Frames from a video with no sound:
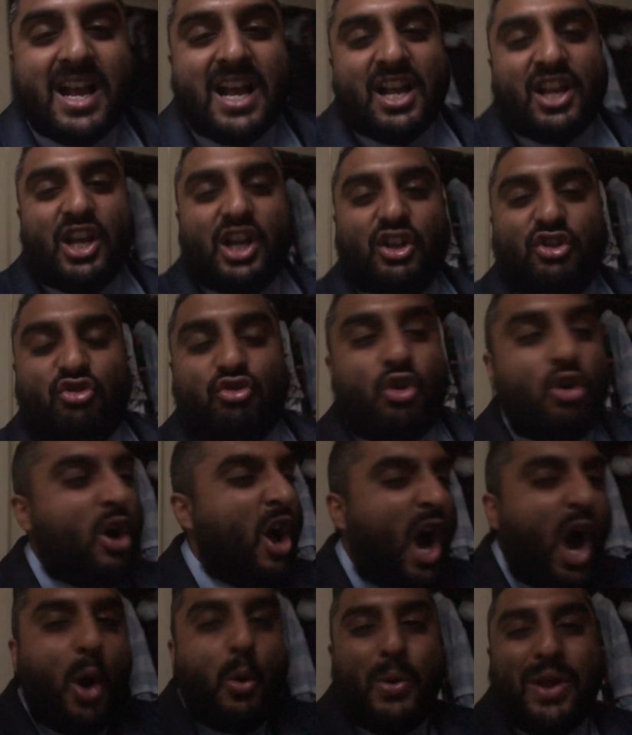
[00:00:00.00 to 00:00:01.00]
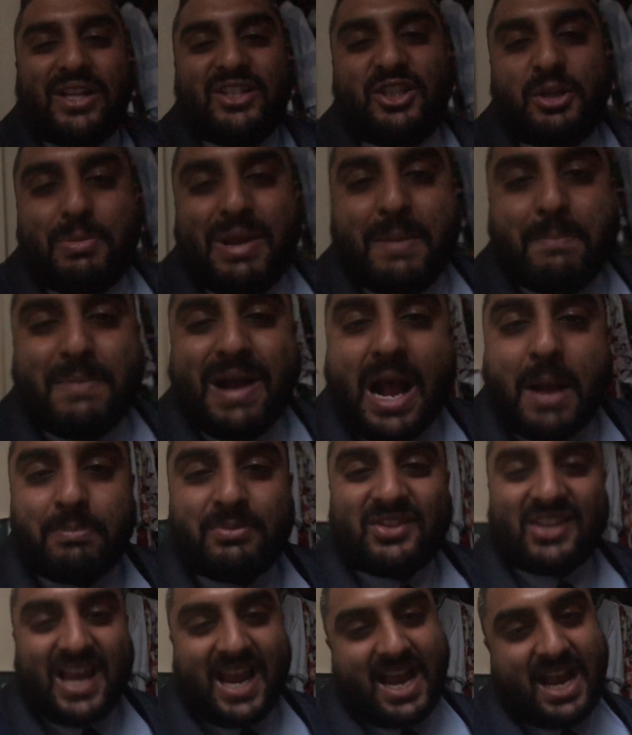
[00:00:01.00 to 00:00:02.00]
That's right. I went to my mum's
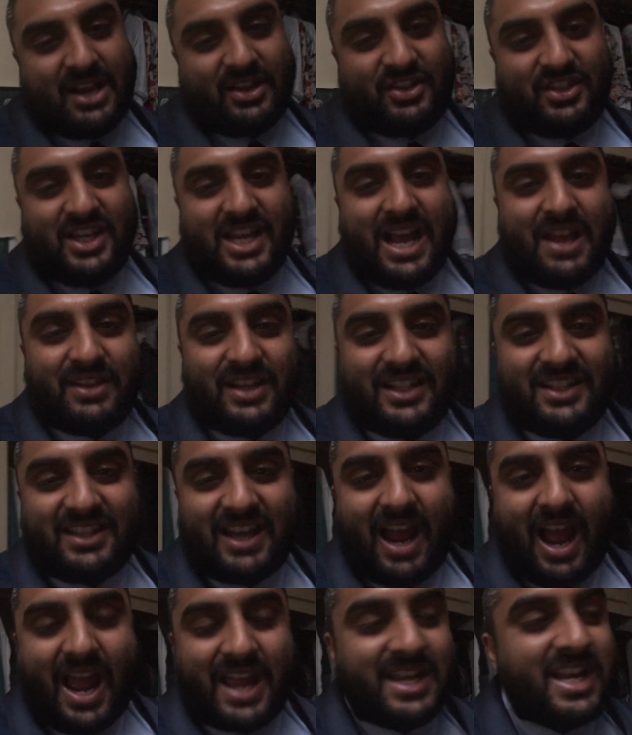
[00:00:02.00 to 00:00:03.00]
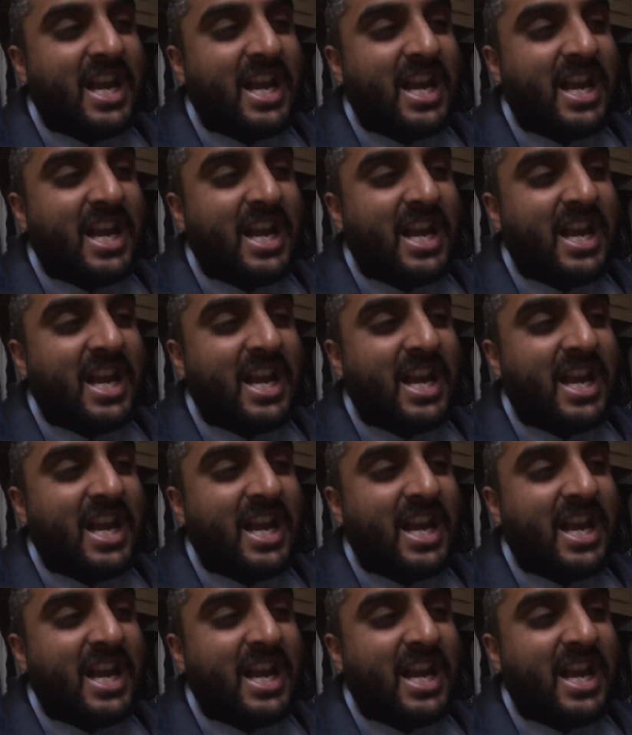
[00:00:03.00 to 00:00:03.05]
house the other day.